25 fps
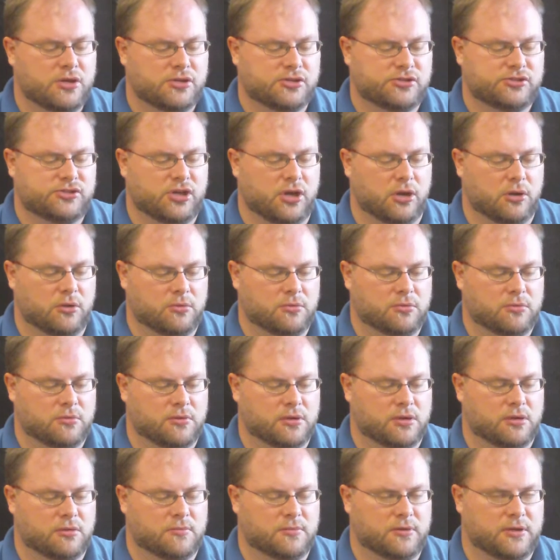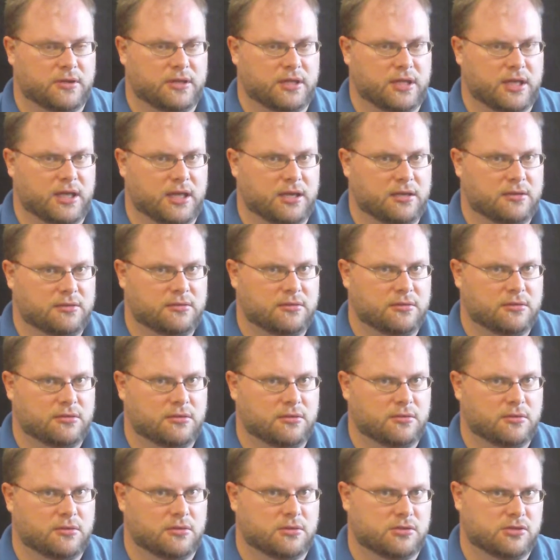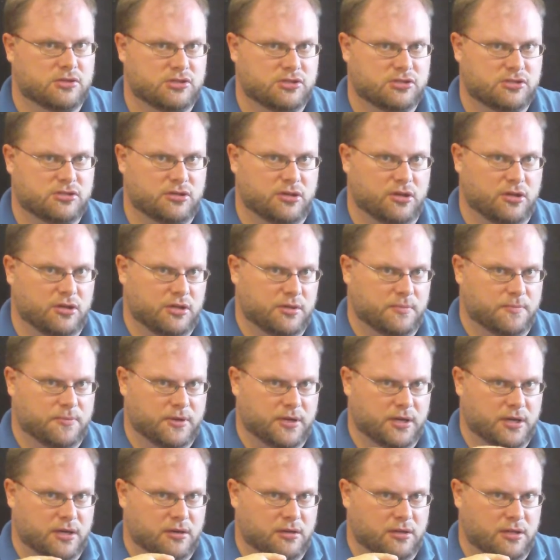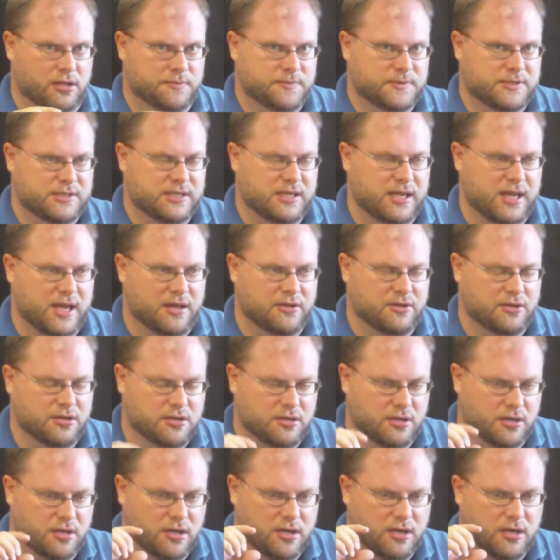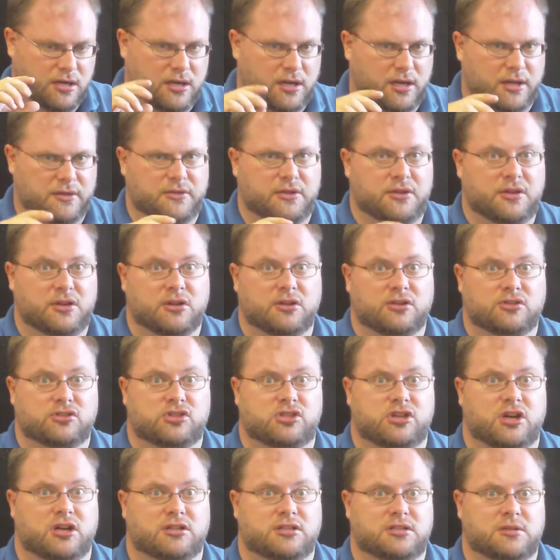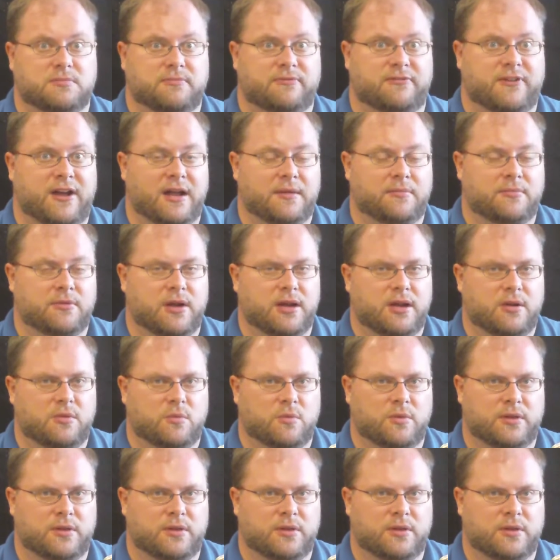So, we're going to breathe in, slowly bring our lips together, and then it'll start to vibrate.